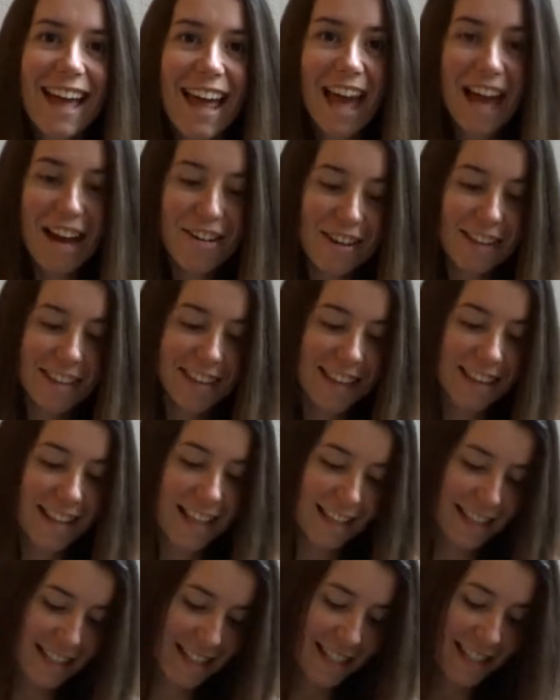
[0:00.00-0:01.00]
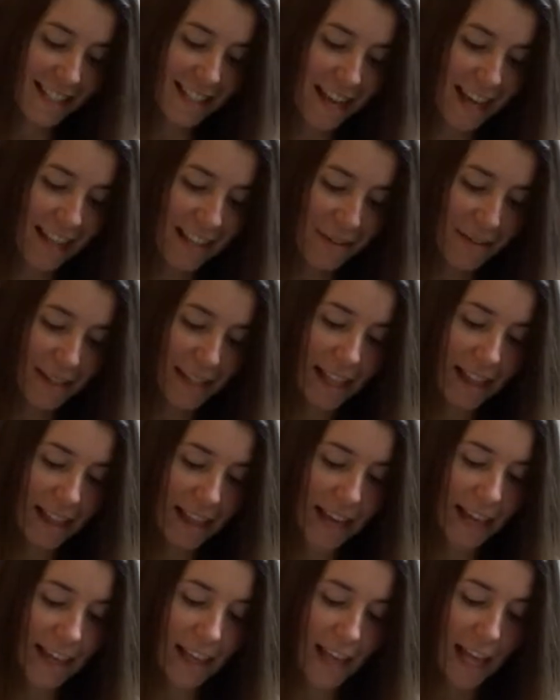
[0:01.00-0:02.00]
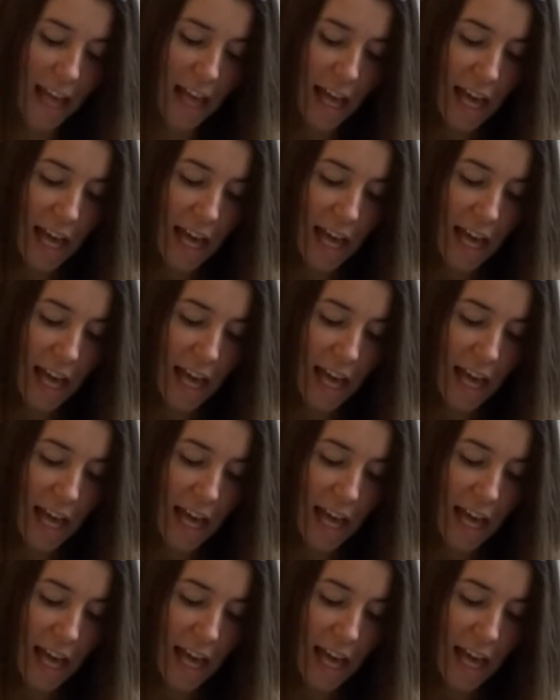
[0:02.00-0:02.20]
Everything that's this style I really like.